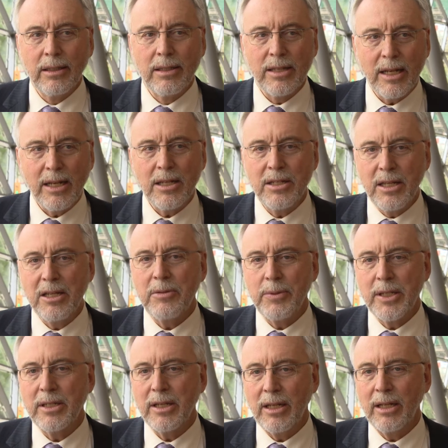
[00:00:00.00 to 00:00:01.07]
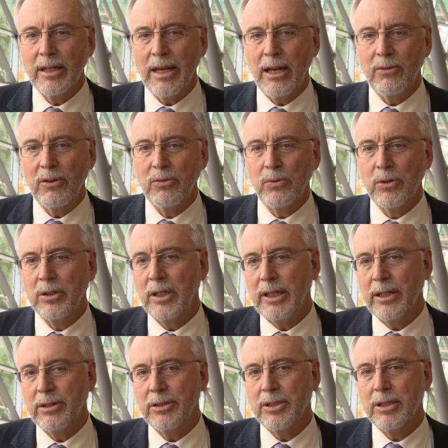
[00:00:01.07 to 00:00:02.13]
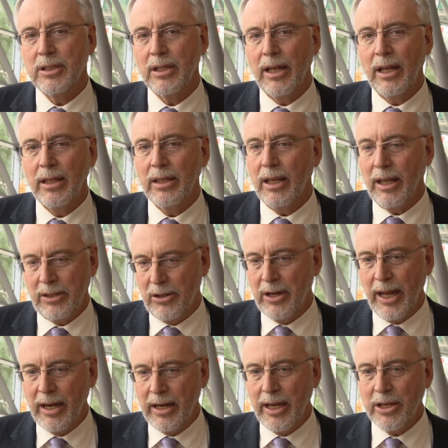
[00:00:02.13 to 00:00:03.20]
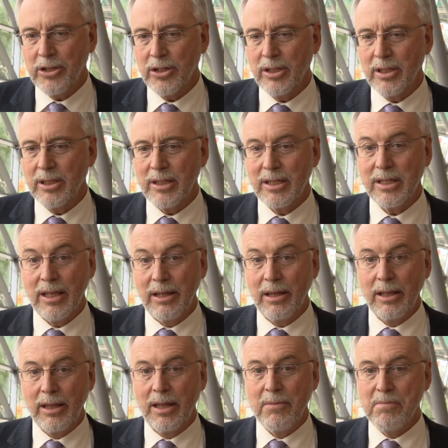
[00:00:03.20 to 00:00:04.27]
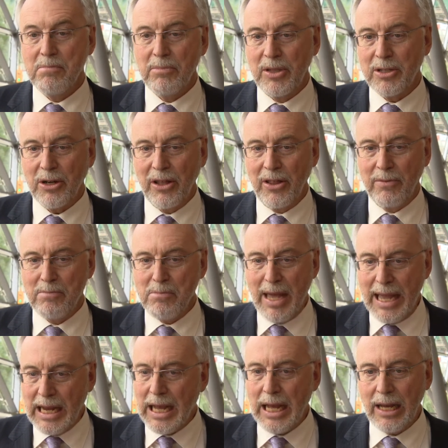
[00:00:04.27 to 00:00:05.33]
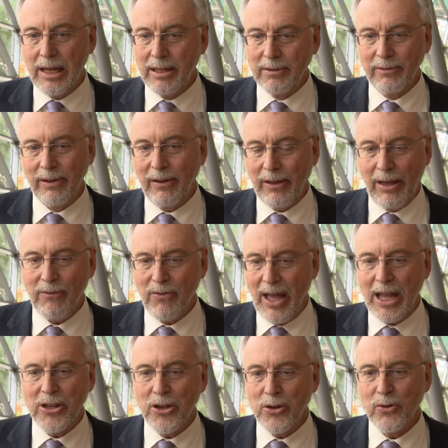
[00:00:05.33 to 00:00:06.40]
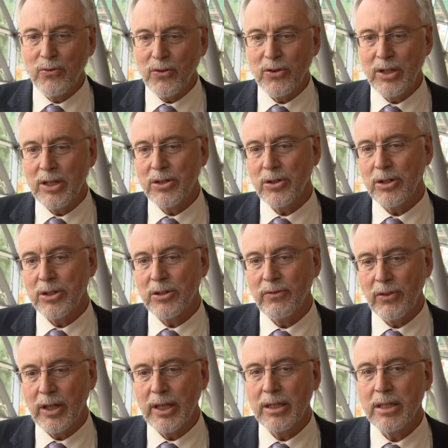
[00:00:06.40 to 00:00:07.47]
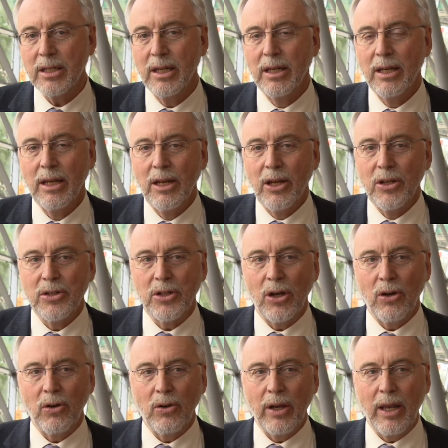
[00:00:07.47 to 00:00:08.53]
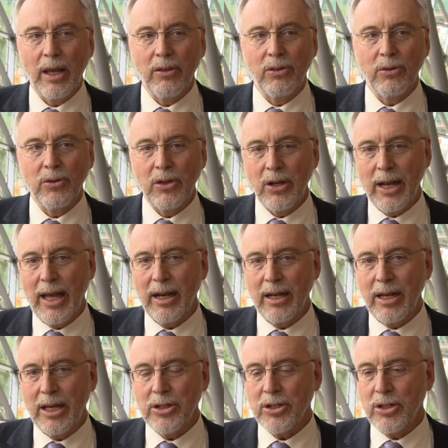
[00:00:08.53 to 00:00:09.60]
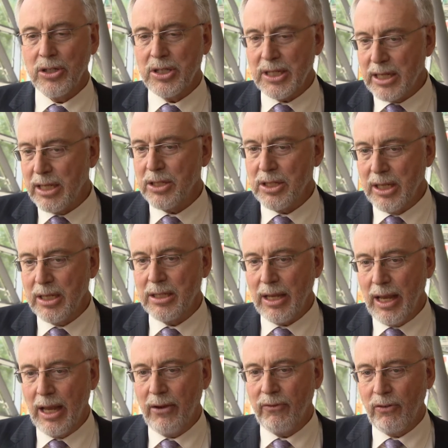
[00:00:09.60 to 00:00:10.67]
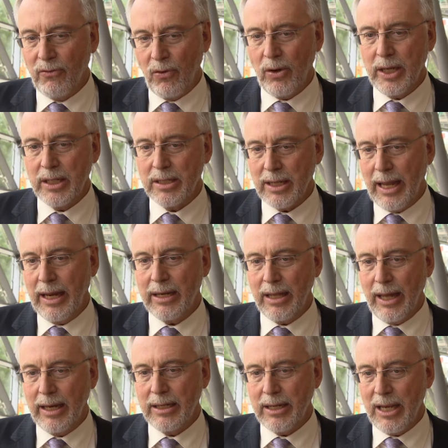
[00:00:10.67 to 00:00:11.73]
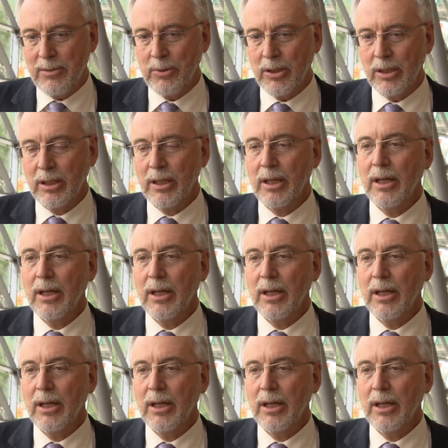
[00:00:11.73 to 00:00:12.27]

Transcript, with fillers: Cities need to be sitting down with world leaders in, at the United Nations. It's the, the sort of the mega venue for these sorts of things. So through the United Nations, cities need to have a voice at that table.